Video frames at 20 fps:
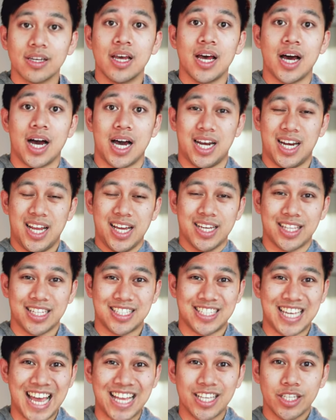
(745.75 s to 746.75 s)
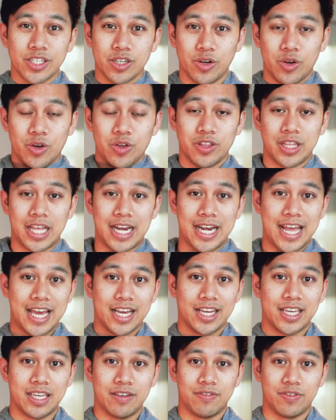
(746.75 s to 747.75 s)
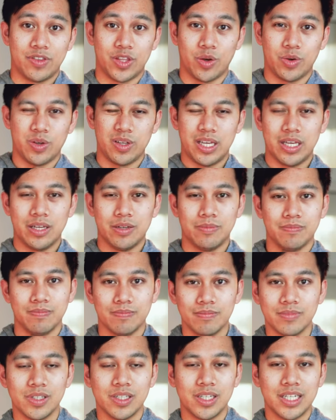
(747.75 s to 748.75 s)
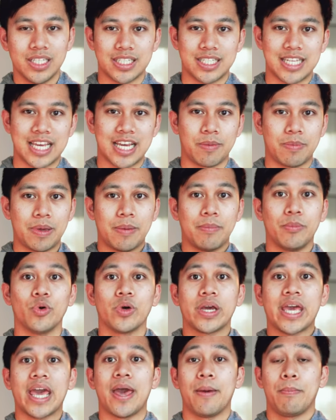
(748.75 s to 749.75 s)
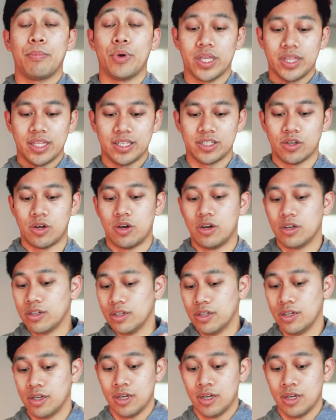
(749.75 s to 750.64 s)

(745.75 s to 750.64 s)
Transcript: I like the tension on the neck even though it, you need to take a bit more care putting this on.